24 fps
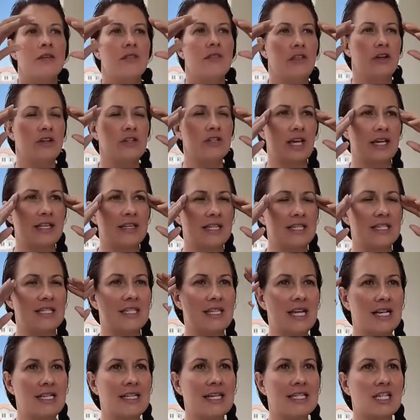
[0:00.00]
there's like this
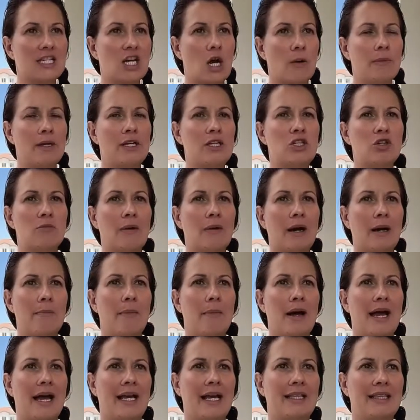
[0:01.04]
thing that's coming to my
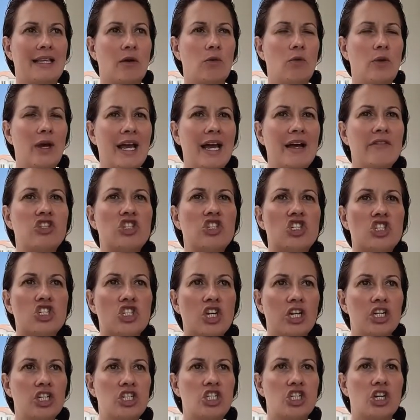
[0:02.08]
mind that we have
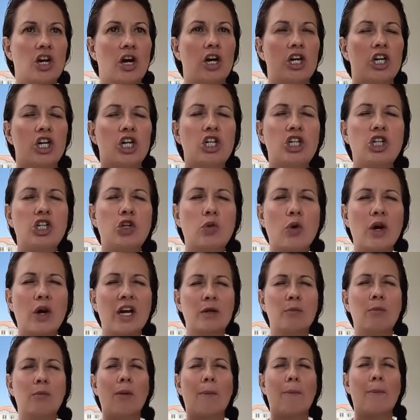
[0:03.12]
such an
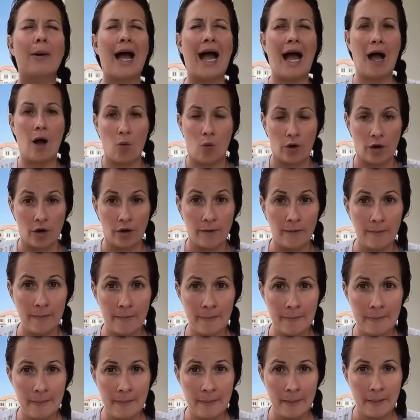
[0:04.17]
incredible power
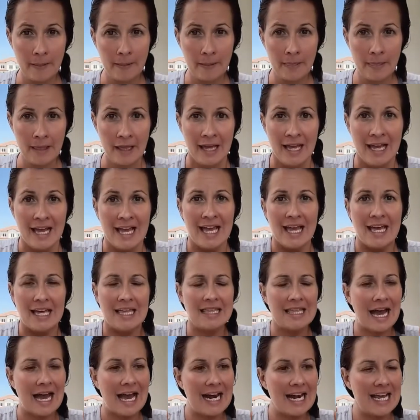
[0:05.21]

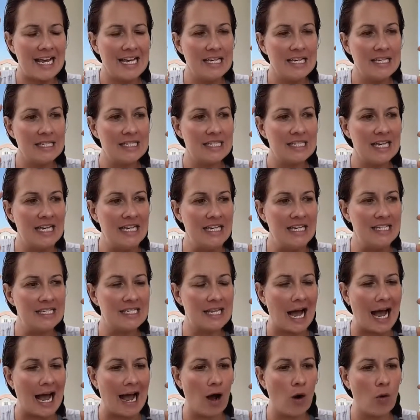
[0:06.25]
that is
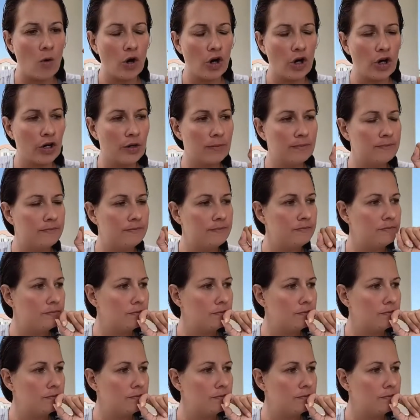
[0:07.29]
is our